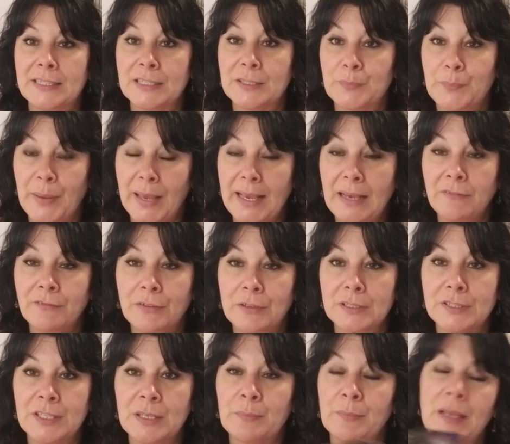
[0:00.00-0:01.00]
as painful
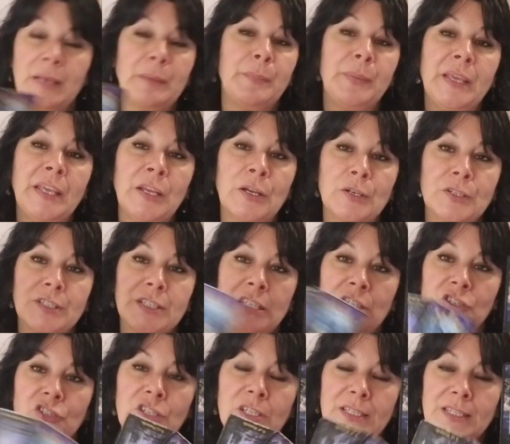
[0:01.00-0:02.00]
as it might be here, see,
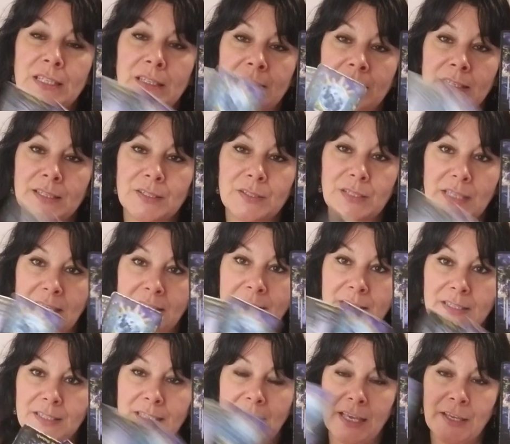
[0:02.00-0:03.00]
she's in this in
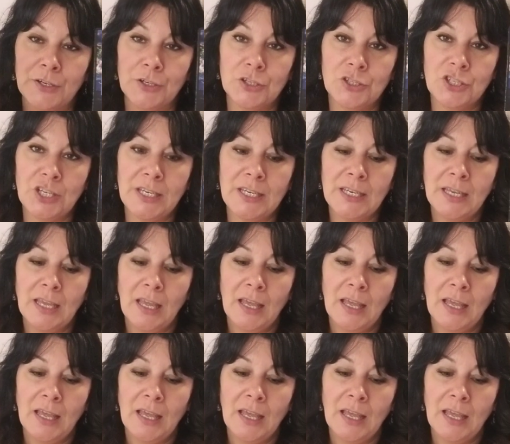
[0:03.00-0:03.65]
this energy